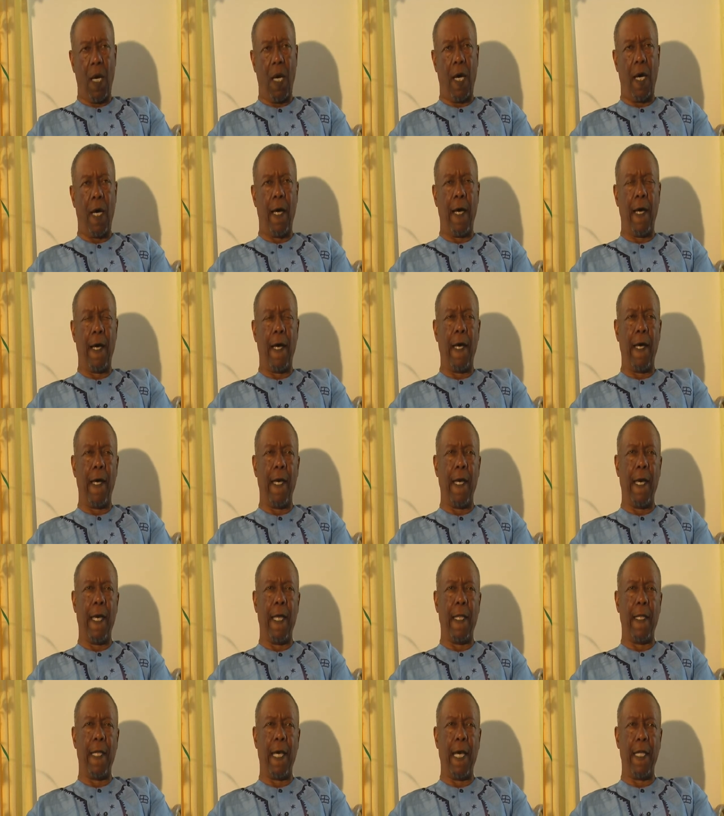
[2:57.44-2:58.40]
Uh,
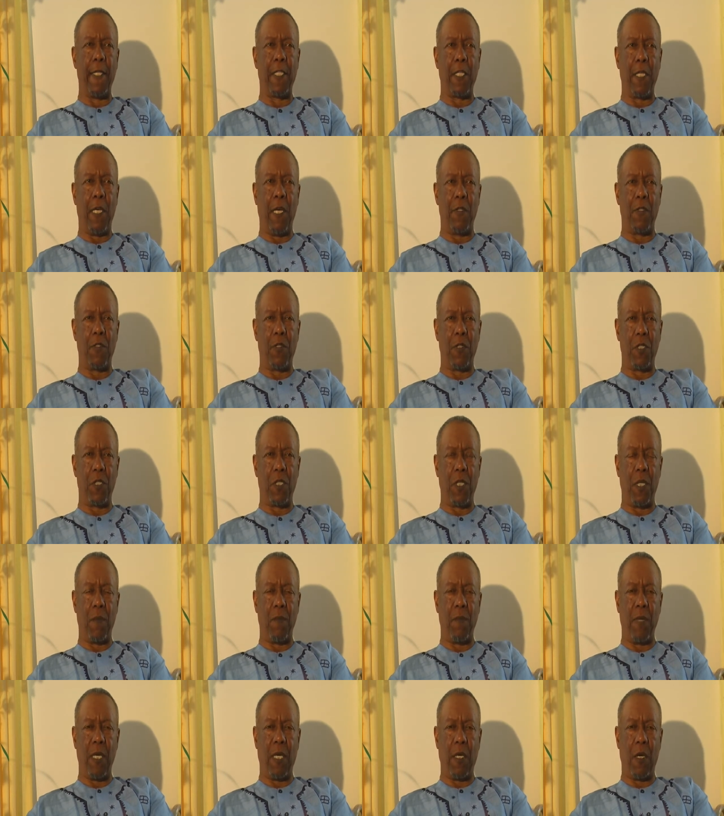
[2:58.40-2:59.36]
and that's
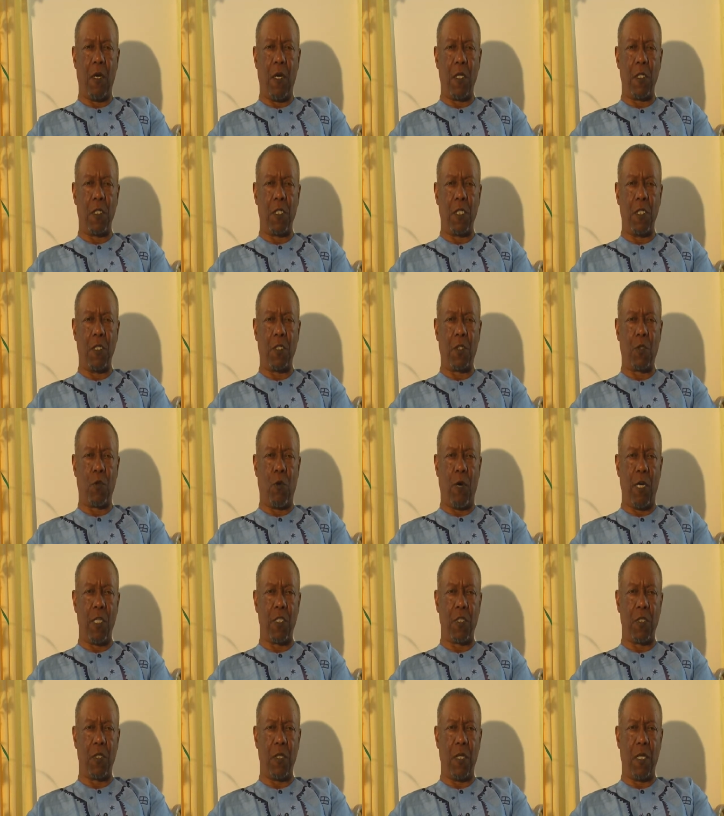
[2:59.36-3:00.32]
interesting because he's
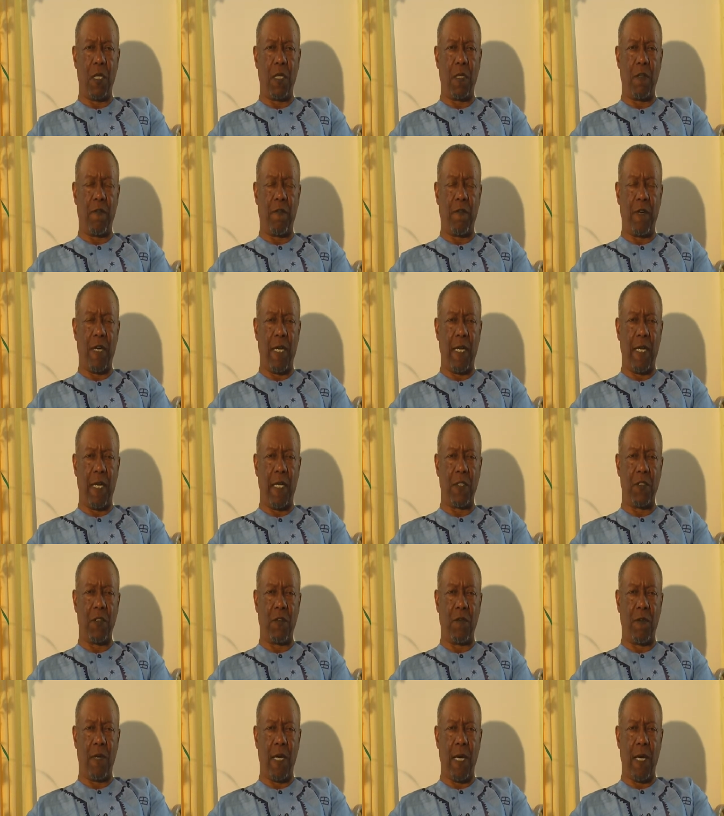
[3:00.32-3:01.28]
questioning the
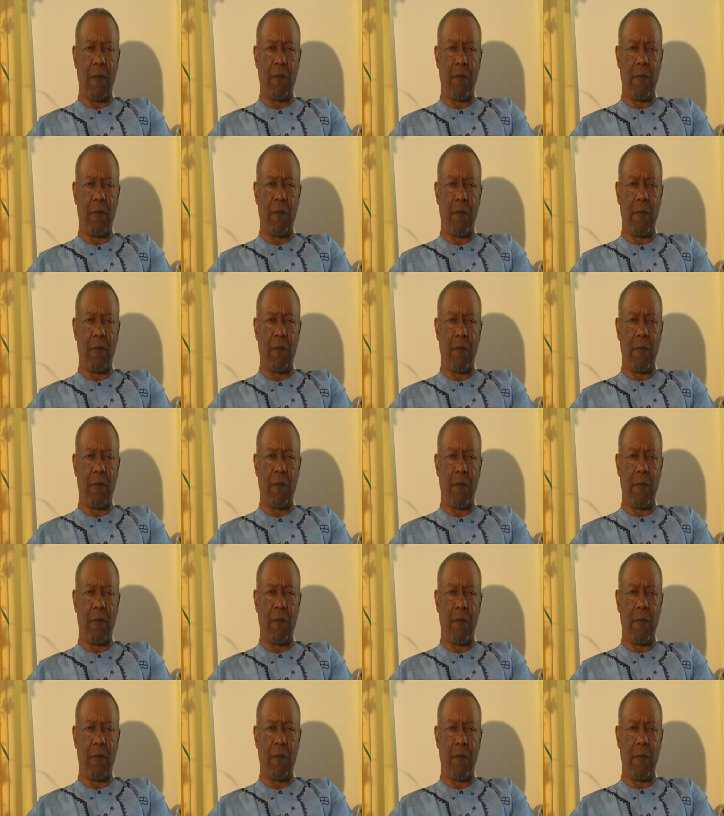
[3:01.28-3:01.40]
financial